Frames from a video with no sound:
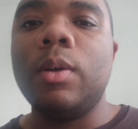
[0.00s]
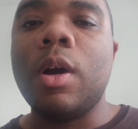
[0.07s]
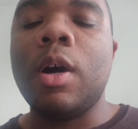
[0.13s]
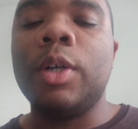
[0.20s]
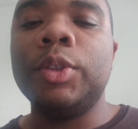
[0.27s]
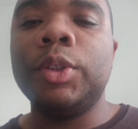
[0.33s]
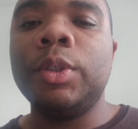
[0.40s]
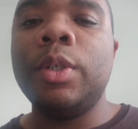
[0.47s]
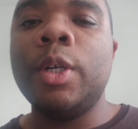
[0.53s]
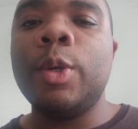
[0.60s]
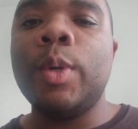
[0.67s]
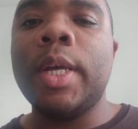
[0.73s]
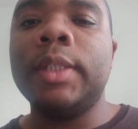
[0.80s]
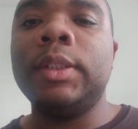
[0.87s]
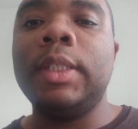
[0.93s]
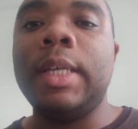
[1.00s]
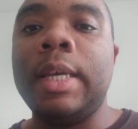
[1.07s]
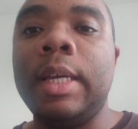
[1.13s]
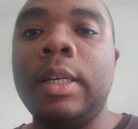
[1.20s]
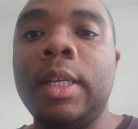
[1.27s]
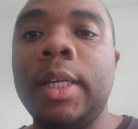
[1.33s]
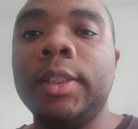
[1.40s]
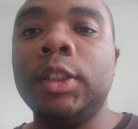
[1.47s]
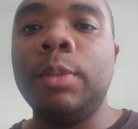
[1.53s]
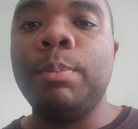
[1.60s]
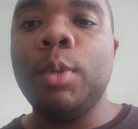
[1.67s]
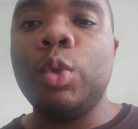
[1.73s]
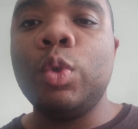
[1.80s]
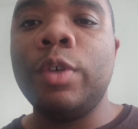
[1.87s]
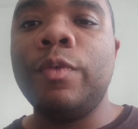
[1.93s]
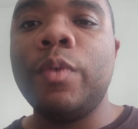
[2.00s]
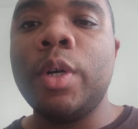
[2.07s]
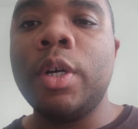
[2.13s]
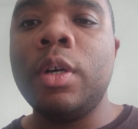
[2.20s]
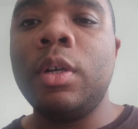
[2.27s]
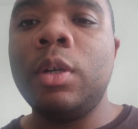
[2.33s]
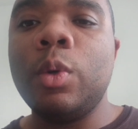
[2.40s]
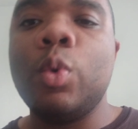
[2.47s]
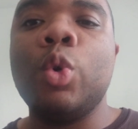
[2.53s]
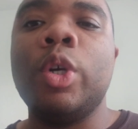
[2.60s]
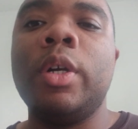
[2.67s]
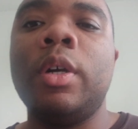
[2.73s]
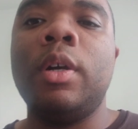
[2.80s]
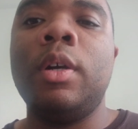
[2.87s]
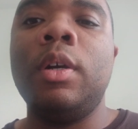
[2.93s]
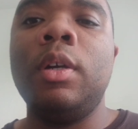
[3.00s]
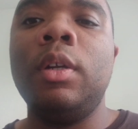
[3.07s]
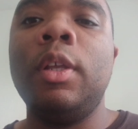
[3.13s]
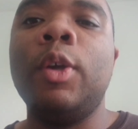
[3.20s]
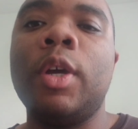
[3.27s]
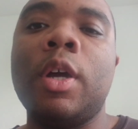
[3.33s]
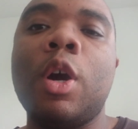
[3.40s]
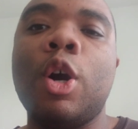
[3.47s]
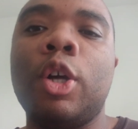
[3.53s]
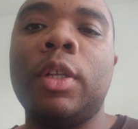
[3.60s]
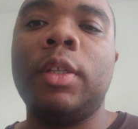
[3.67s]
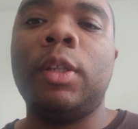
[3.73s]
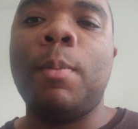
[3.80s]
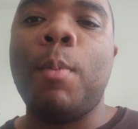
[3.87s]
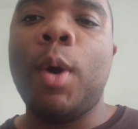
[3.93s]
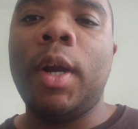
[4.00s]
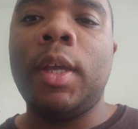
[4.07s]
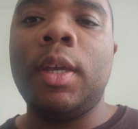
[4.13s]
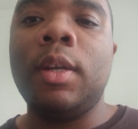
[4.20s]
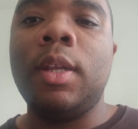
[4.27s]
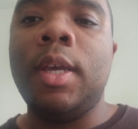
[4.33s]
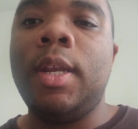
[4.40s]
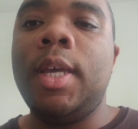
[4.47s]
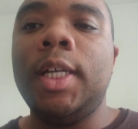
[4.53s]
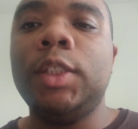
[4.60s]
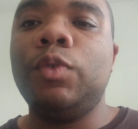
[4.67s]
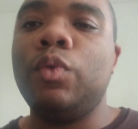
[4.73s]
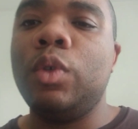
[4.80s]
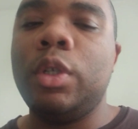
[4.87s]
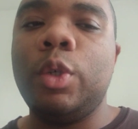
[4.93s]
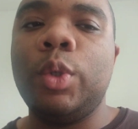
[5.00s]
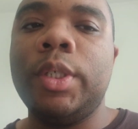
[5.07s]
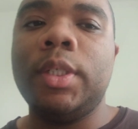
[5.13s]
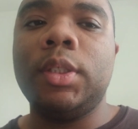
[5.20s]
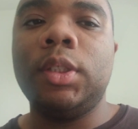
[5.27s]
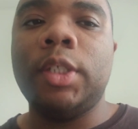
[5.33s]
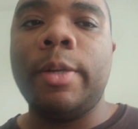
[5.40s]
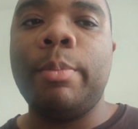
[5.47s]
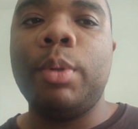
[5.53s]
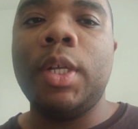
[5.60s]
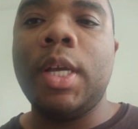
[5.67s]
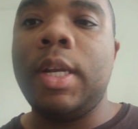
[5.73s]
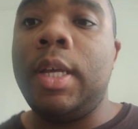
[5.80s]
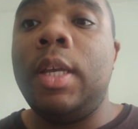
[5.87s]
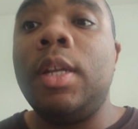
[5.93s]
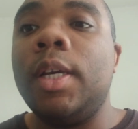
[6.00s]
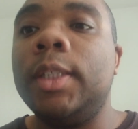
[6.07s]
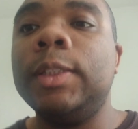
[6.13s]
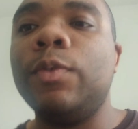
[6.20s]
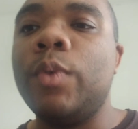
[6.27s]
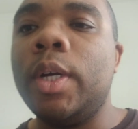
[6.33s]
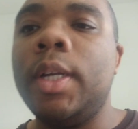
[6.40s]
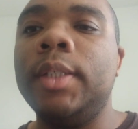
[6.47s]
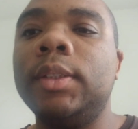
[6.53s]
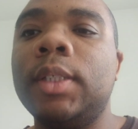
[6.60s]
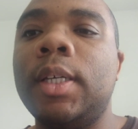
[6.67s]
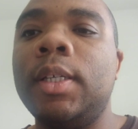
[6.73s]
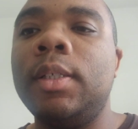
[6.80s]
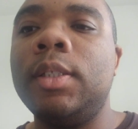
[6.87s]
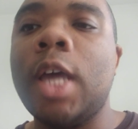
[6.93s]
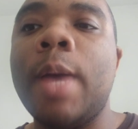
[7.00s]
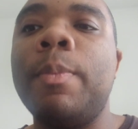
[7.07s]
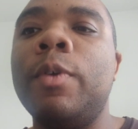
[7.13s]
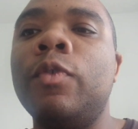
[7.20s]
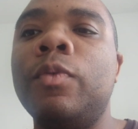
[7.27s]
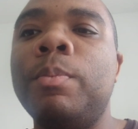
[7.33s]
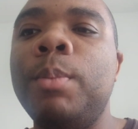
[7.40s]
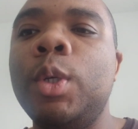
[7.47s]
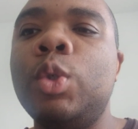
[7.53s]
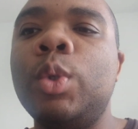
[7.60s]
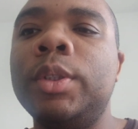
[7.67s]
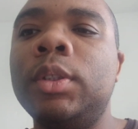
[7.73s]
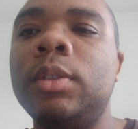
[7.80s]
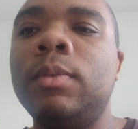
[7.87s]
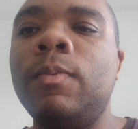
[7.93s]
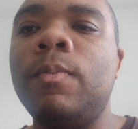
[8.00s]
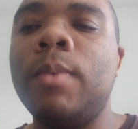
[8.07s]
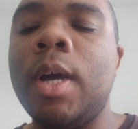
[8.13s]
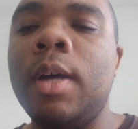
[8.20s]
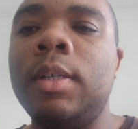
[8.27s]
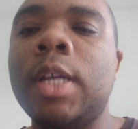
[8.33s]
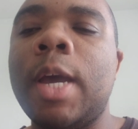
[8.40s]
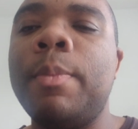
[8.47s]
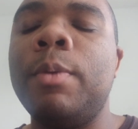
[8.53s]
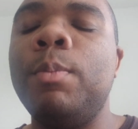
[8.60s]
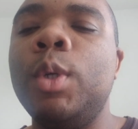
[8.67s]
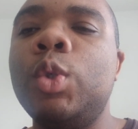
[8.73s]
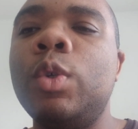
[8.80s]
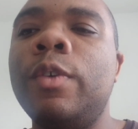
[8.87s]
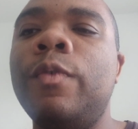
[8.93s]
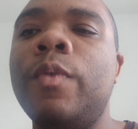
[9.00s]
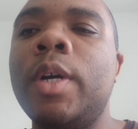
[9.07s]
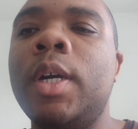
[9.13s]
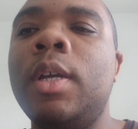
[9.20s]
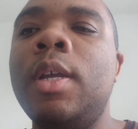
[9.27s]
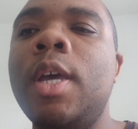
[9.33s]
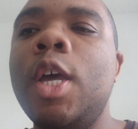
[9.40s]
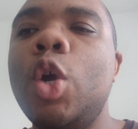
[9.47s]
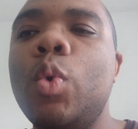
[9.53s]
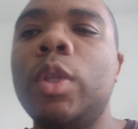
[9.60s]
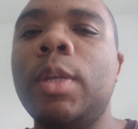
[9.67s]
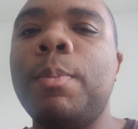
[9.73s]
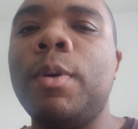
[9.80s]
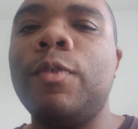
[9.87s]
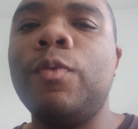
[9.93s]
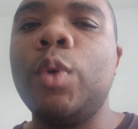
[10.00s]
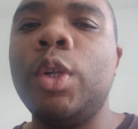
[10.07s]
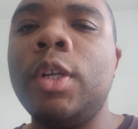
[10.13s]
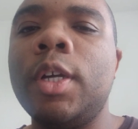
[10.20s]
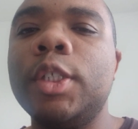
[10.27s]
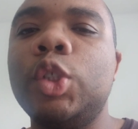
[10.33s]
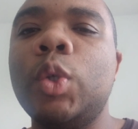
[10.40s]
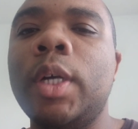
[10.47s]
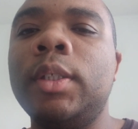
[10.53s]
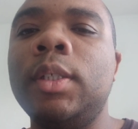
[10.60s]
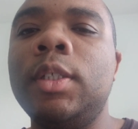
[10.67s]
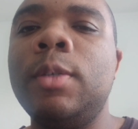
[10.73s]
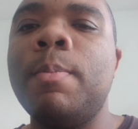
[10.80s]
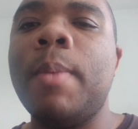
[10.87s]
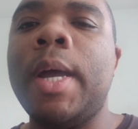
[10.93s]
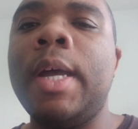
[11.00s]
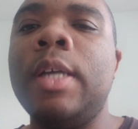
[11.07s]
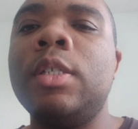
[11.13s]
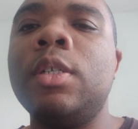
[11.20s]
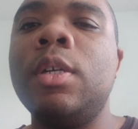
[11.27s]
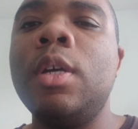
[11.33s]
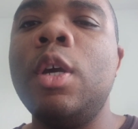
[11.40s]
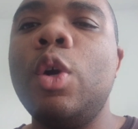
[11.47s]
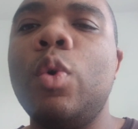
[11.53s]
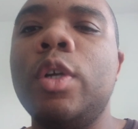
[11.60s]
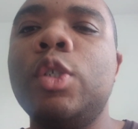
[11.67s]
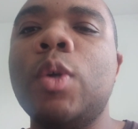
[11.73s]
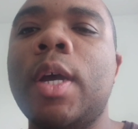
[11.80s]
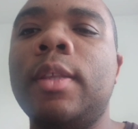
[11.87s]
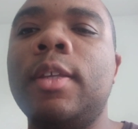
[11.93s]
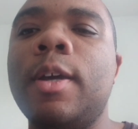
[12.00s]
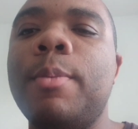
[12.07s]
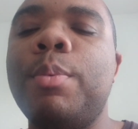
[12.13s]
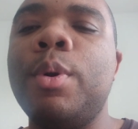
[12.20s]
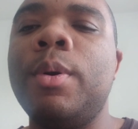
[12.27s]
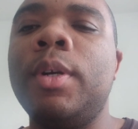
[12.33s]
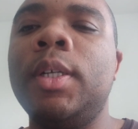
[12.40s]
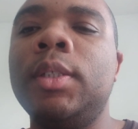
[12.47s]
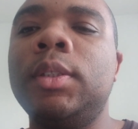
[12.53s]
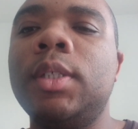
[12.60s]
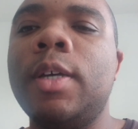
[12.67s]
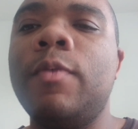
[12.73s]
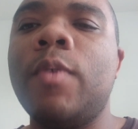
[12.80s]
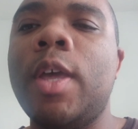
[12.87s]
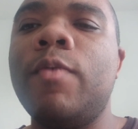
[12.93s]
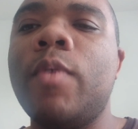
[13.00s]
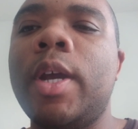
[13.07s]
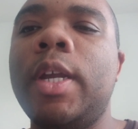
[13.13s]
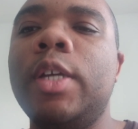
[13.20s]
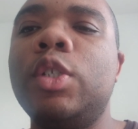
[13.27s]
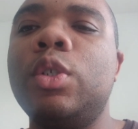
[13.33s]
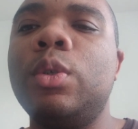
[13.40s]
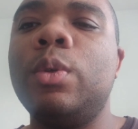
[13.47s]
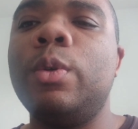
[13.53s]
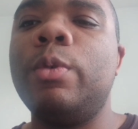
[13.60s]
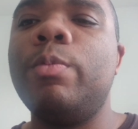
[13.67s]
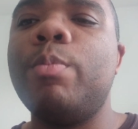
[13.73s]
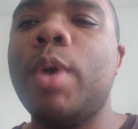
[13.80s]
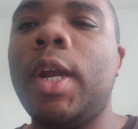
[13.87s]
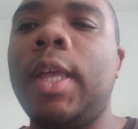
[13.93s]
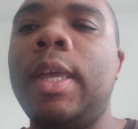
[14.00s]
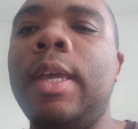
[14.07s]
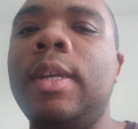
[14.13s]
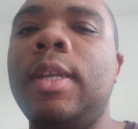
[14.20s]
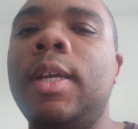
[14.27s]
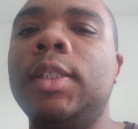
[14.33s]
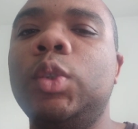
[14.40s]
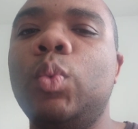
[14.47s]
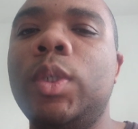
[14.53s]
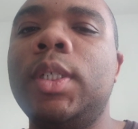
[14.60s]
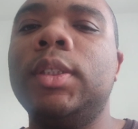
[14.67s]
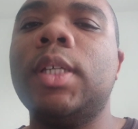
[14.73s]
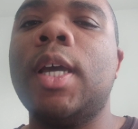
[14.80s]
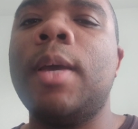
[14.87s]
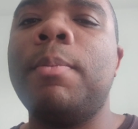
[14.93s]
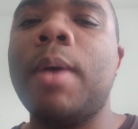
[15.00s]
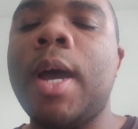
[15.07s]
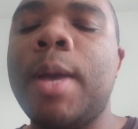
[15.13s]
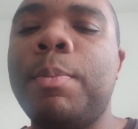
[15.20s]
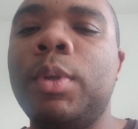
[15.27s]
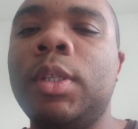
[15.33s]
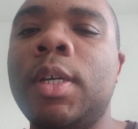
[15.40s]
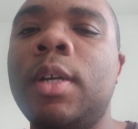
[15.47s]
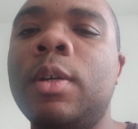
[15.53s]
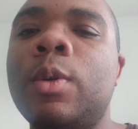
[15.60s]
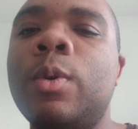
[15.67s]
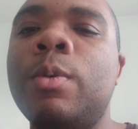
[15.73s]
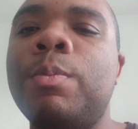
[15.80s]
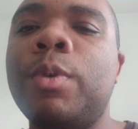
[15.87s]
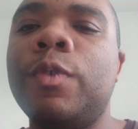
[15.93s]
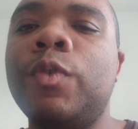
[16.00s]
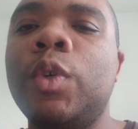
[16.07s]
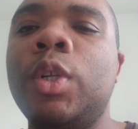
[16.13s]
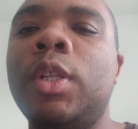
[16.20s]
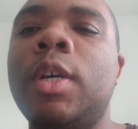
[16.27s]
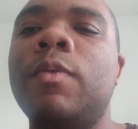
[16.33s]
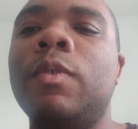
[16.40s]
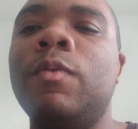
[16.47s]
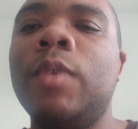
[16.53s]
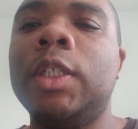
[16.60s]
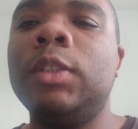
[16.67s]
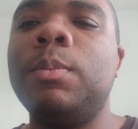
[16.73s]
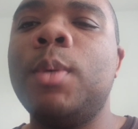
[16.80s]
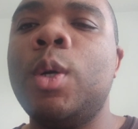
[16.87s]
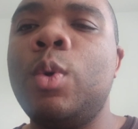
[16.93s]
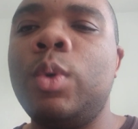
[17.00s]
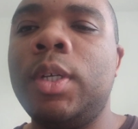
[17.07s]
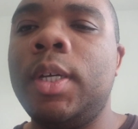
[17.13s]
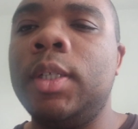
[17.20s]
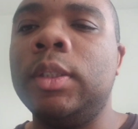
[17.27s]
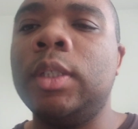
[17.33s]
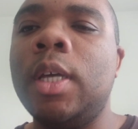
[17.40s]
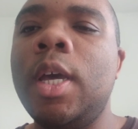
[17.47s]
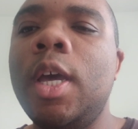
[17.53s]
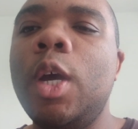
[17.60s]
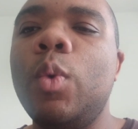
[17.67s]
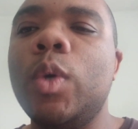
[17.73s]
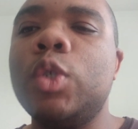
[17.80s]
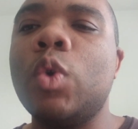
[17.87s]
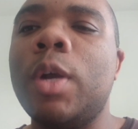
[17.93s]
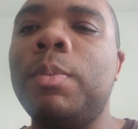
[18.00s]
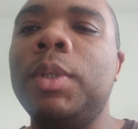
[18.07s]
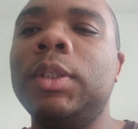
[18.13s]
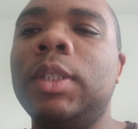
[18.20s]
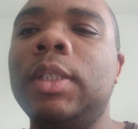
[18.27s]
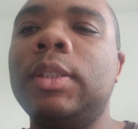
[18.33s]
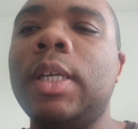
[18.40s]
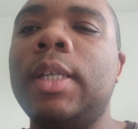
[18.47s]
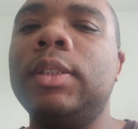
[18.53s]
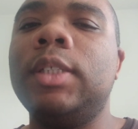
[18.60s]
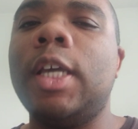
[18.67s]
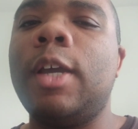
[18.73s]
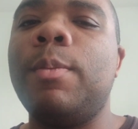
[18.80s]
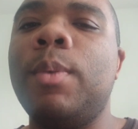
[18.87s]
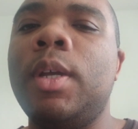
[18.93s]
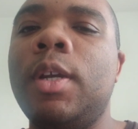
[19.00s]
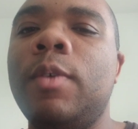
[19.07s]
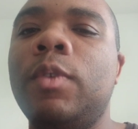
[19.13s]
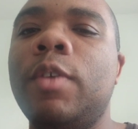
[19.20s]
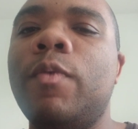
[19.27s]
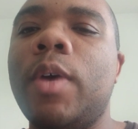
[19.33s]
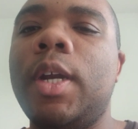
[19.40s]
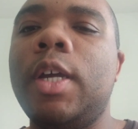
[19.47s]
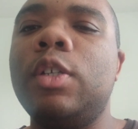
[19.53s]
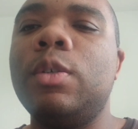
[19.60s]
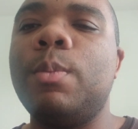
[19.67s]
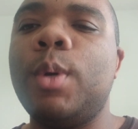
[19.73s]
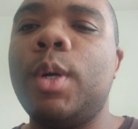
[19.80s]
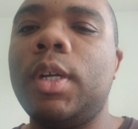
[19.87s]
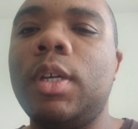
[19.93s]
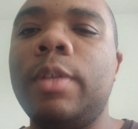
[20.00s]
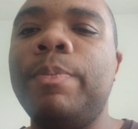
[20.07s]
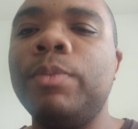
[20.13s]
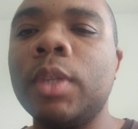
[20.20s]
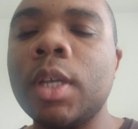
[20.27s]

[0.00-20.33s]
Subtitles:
also known as the index mutual fund, or you can call it the market index fund, or just simply an index fund, is a type of mutual fund with a portfolio constructed to match or track the components of a financial market index, which is a hypothetical portfolio of investment holdings which represents a segment of the financial market.